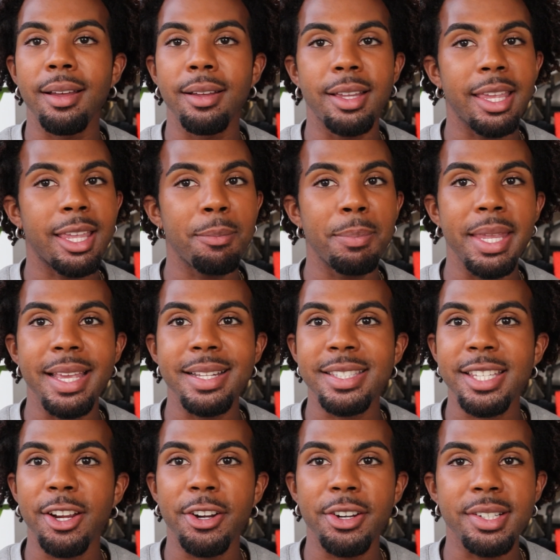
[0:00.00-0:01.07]
It could be
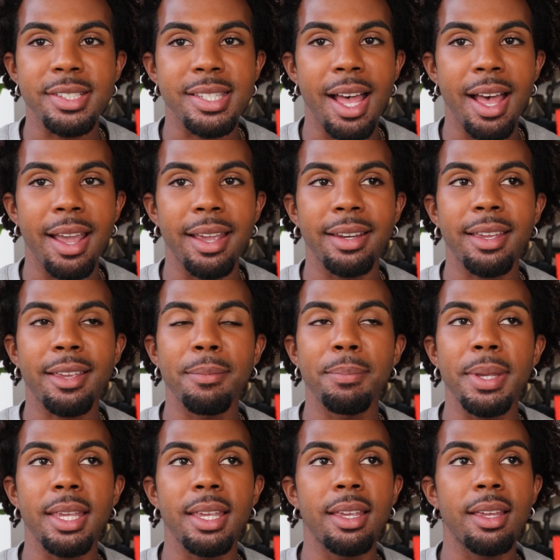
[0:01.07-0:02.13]
interior design, it could
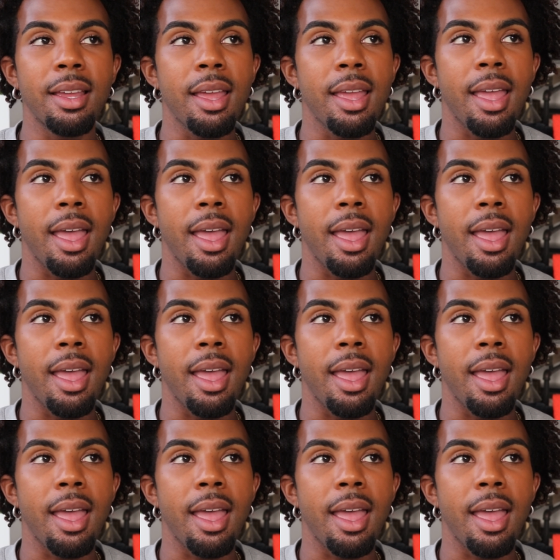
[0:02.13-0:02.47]
be